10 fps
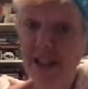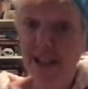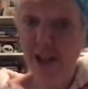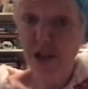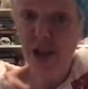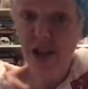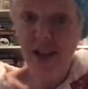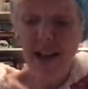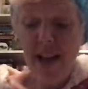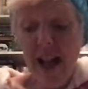attention,
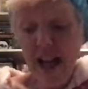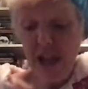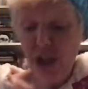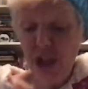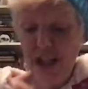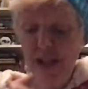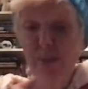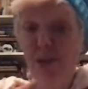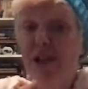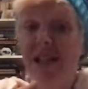and she has
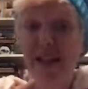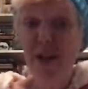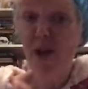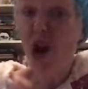printed out